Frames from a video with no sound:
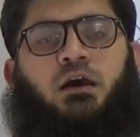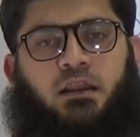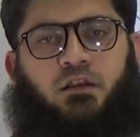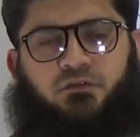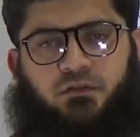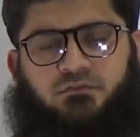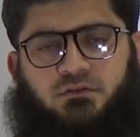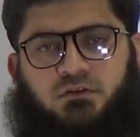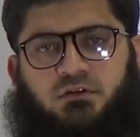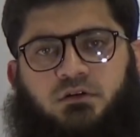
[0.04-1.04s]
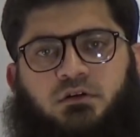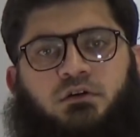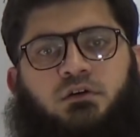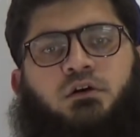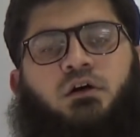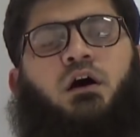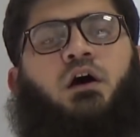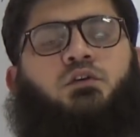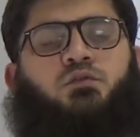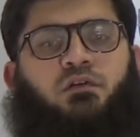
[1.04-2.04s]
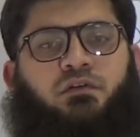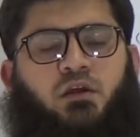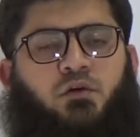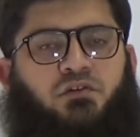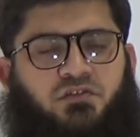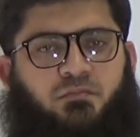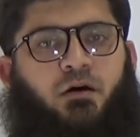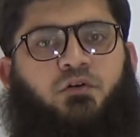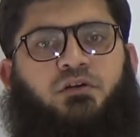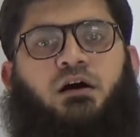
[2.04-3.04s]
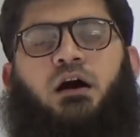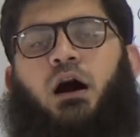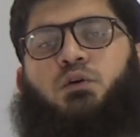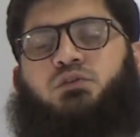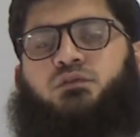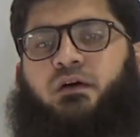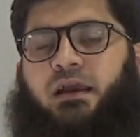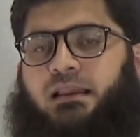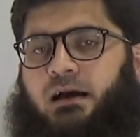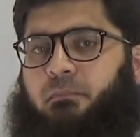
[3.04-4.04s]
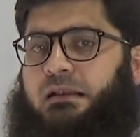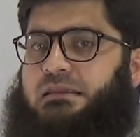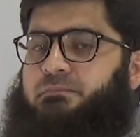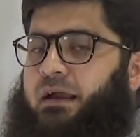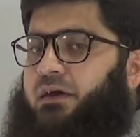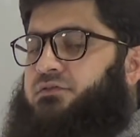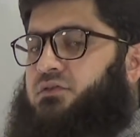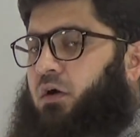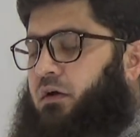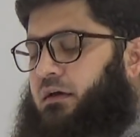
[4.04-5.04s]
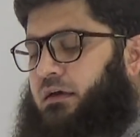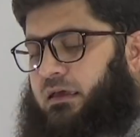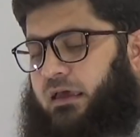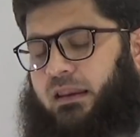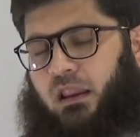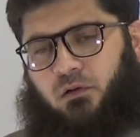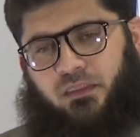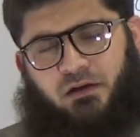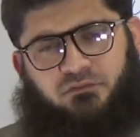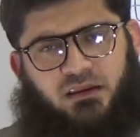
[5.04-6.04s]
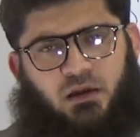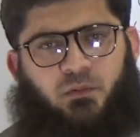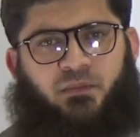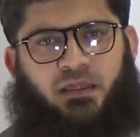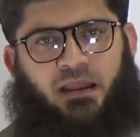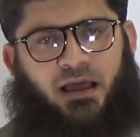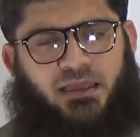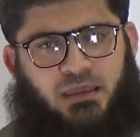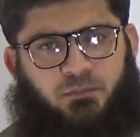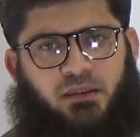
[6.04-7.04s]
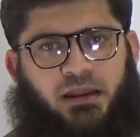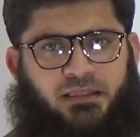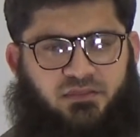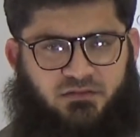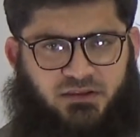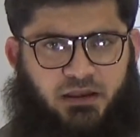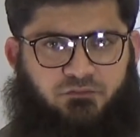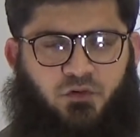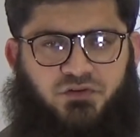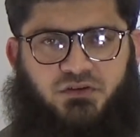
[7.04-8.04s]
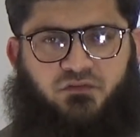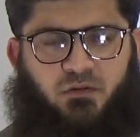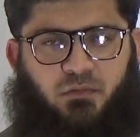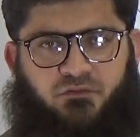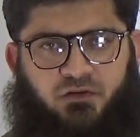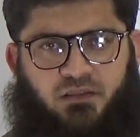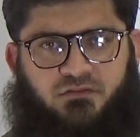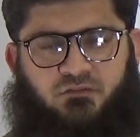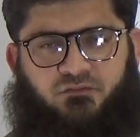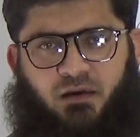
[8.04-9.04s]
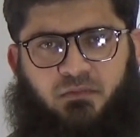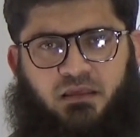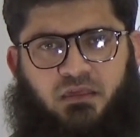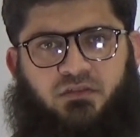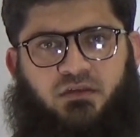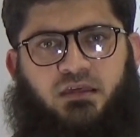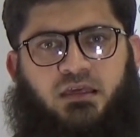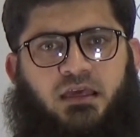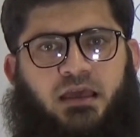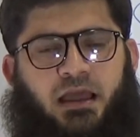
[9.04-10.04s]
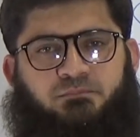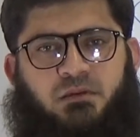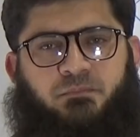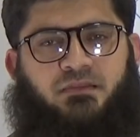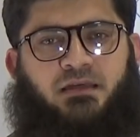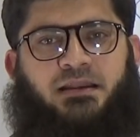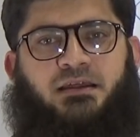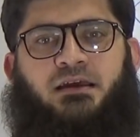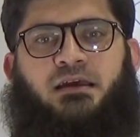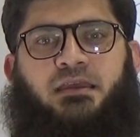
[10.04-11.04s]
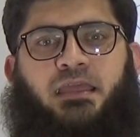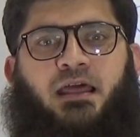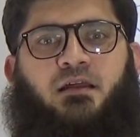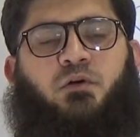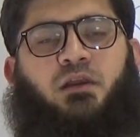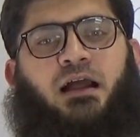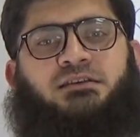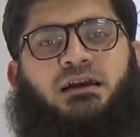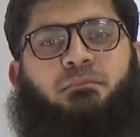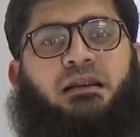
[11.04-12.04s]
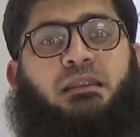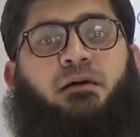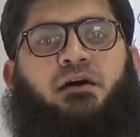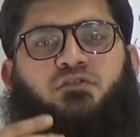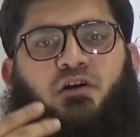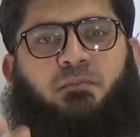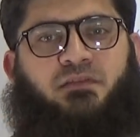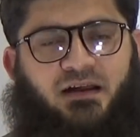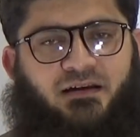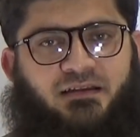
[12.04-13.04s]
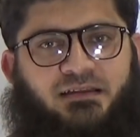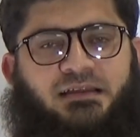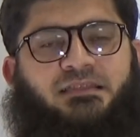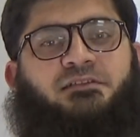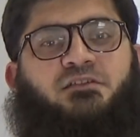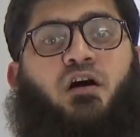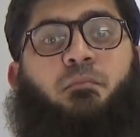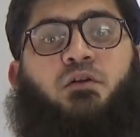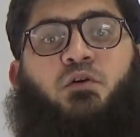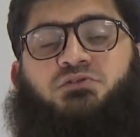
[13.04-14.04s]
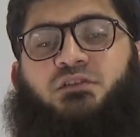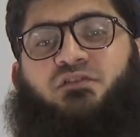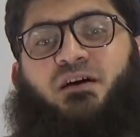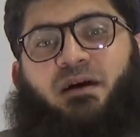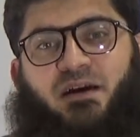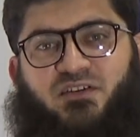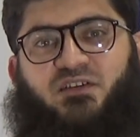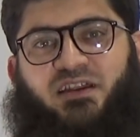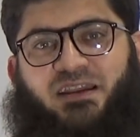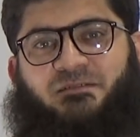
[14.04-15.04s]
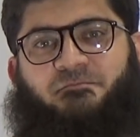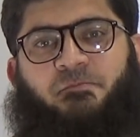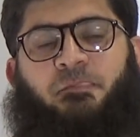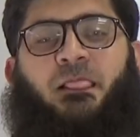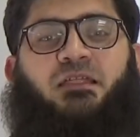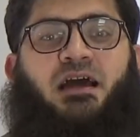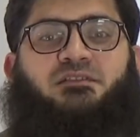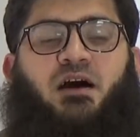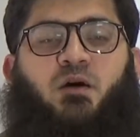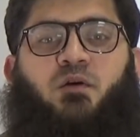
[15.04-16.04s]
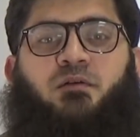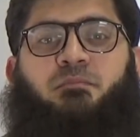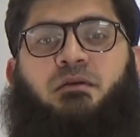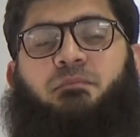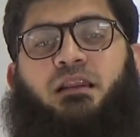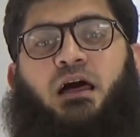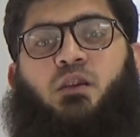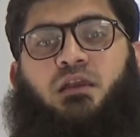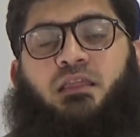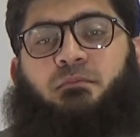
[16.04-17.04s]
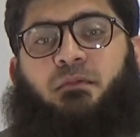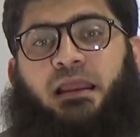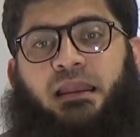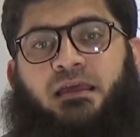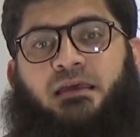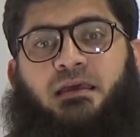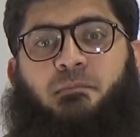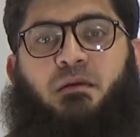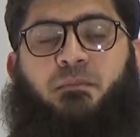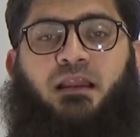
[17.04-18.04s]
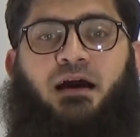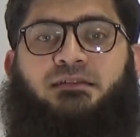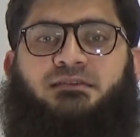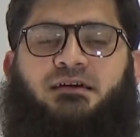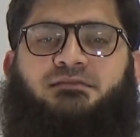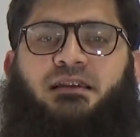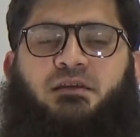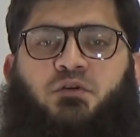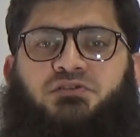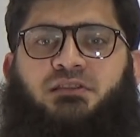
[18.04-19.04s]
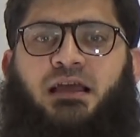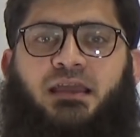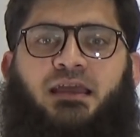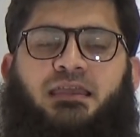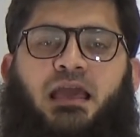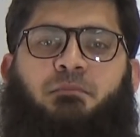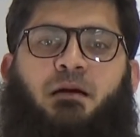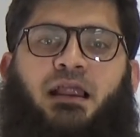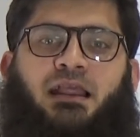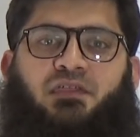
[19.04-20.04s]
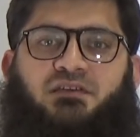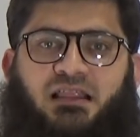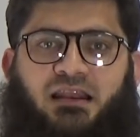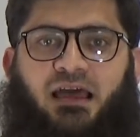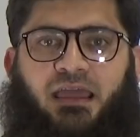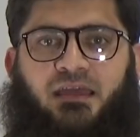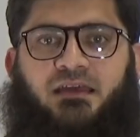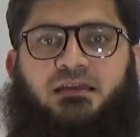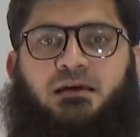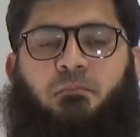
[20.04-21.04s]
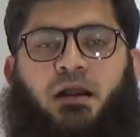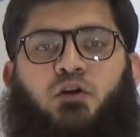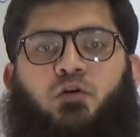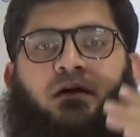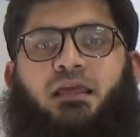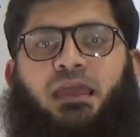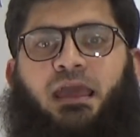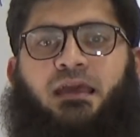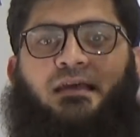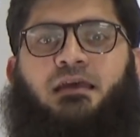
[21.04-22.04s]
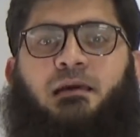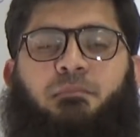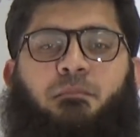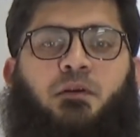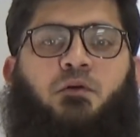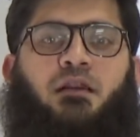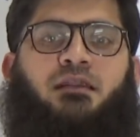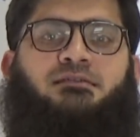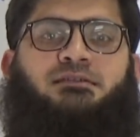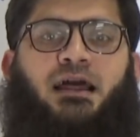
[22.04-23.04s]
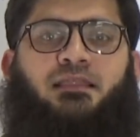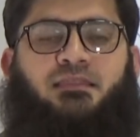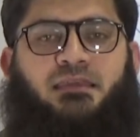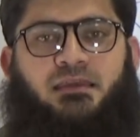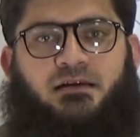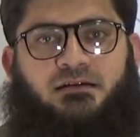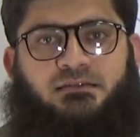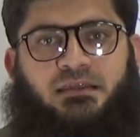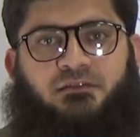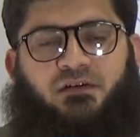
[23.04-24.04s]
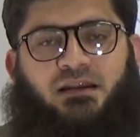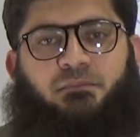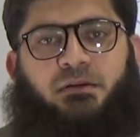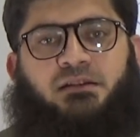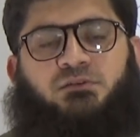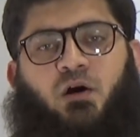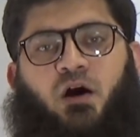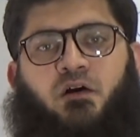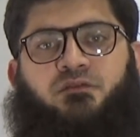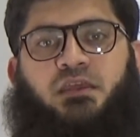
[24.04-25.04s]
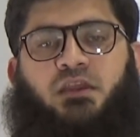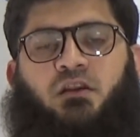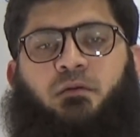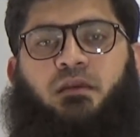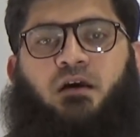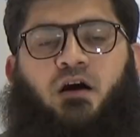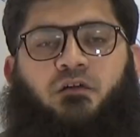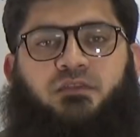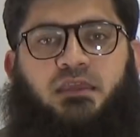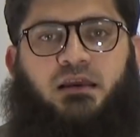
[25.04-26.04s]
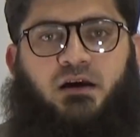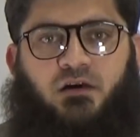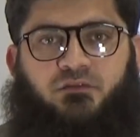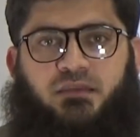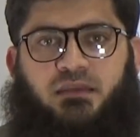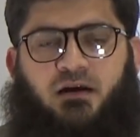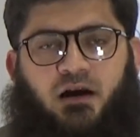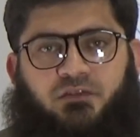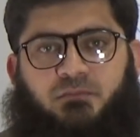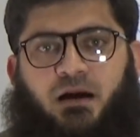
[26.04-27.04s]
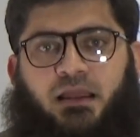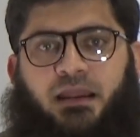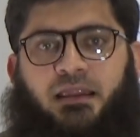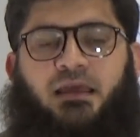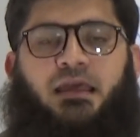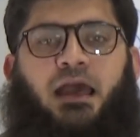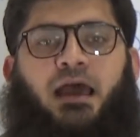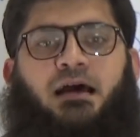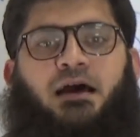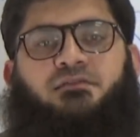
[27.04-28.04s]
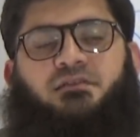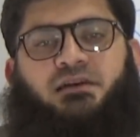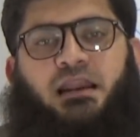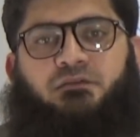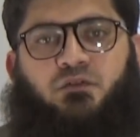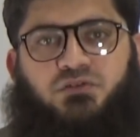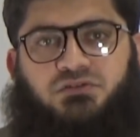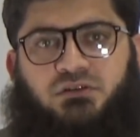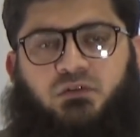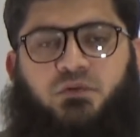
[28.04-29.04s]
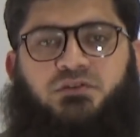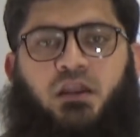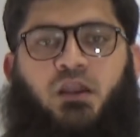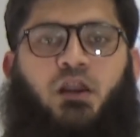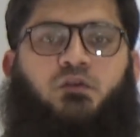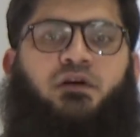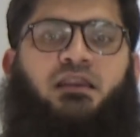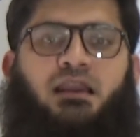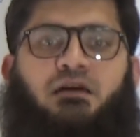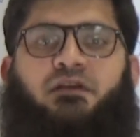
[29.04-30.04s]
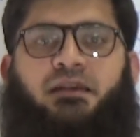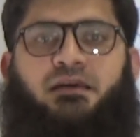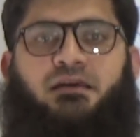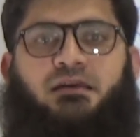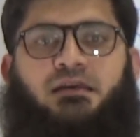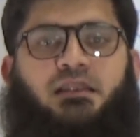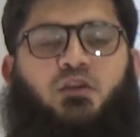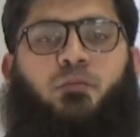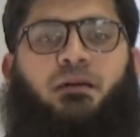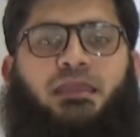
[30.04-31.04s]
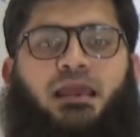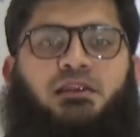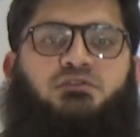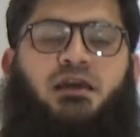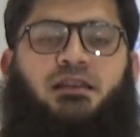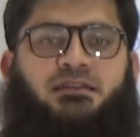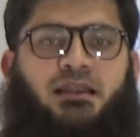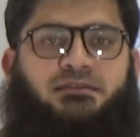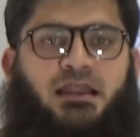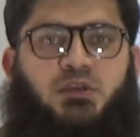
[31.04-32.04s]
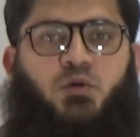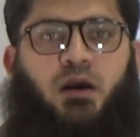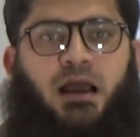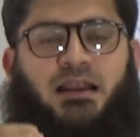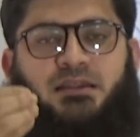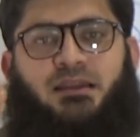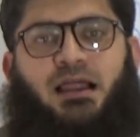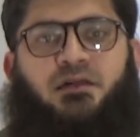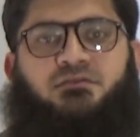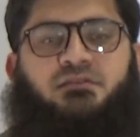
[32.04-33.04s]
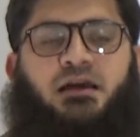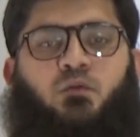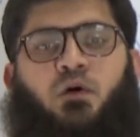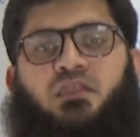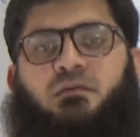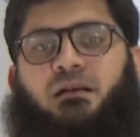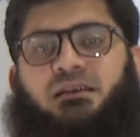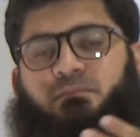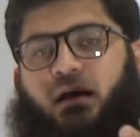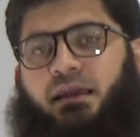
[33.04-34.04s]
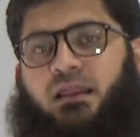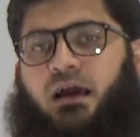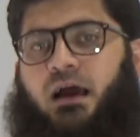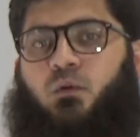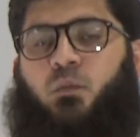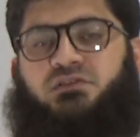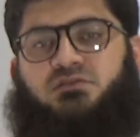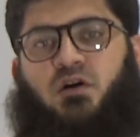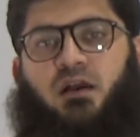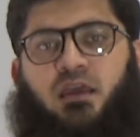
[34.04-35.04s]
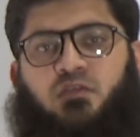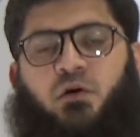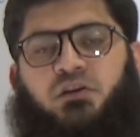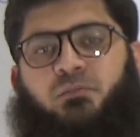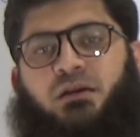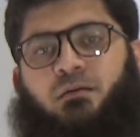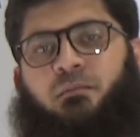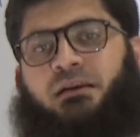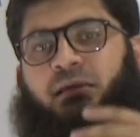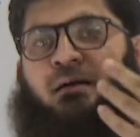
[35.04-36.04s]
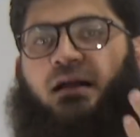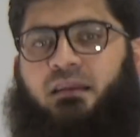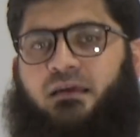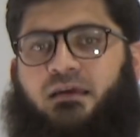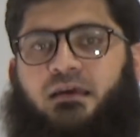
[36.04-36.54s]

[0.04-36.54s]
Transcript: Hello friends, today we are going to discuss about how to find a multi-bagger stock. Now and every now and then I keep on getting such kind of question from my friends and families and people that yeah, koi acha multi-bagger stock bata. That's a common question from everyone. That's how the people are looking in the mind. People ask certain questions like yeah, market kaisa chal raha hai? Market upar gaya hai. People don't understand the, the fundamentals of the economy, of the, of the, of the market and ask such kind of questions which are not very relevant. Nobody can tell you at a glance that what is a multi-bagger and which stock is going to become a multi-bagger.